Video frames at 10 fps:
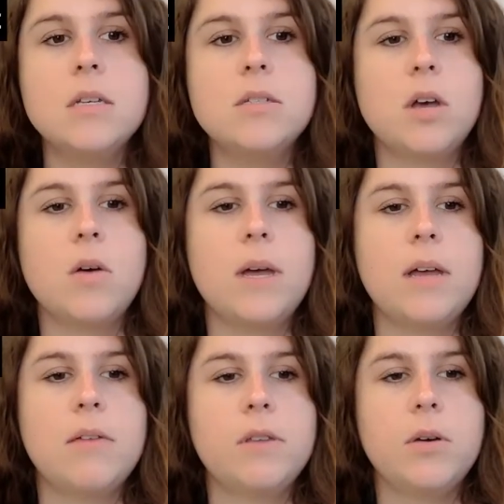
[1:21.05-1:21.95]
So
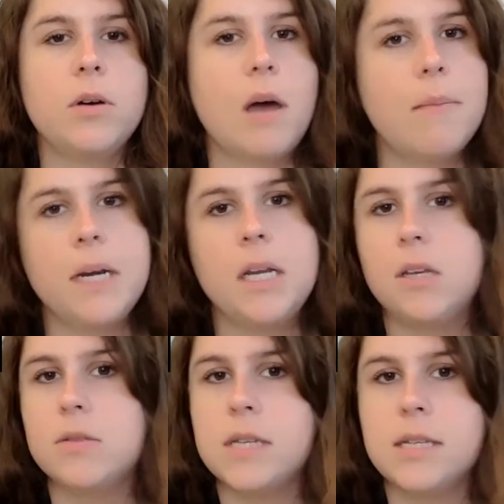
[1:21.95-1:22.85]
if your
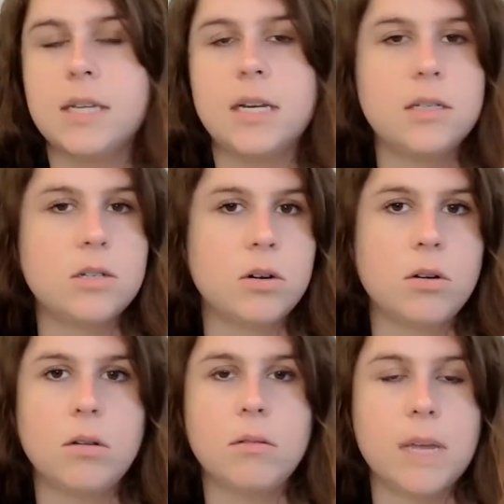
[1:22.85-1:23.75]
company uses an
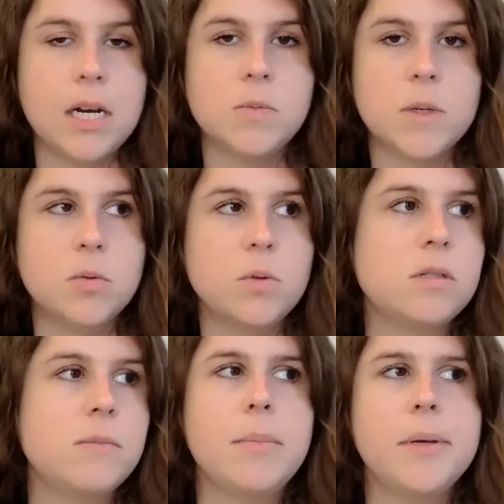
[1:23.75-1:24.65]
internal management tool,
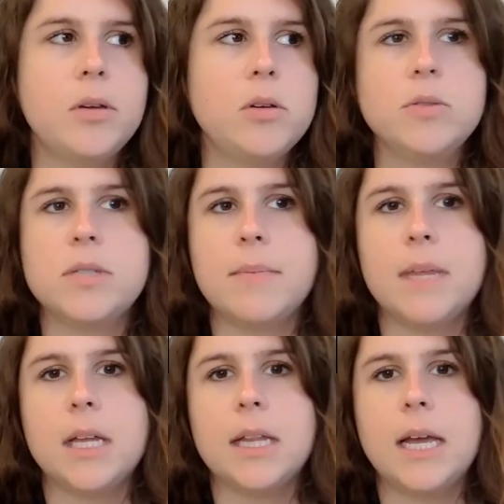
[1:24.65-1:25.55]
so maybe you use
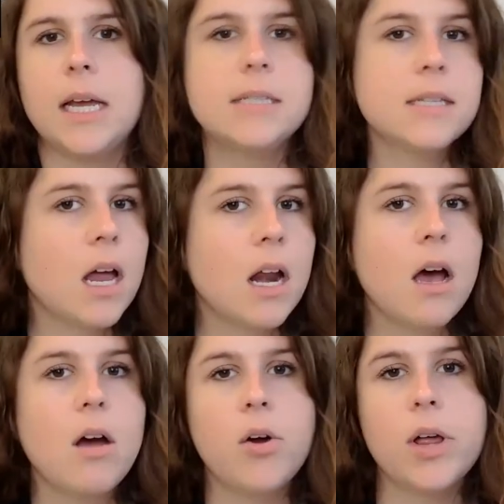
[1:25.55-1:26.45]
something like
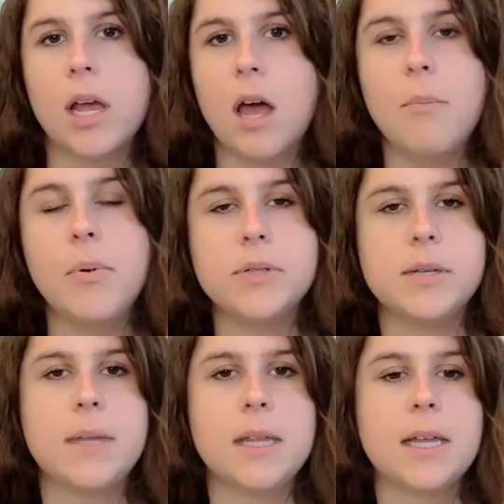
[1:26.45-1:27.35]
Asana or ClickUp or
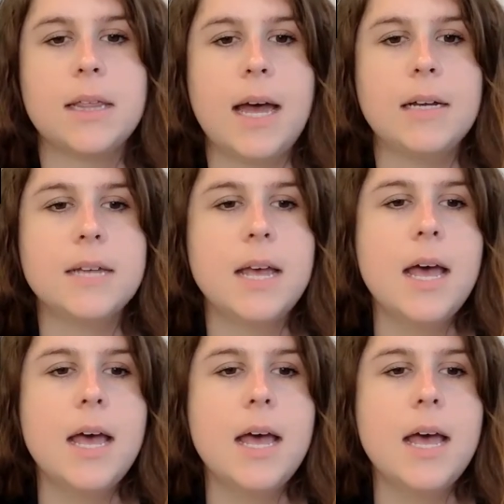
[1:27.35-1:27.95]
something like that,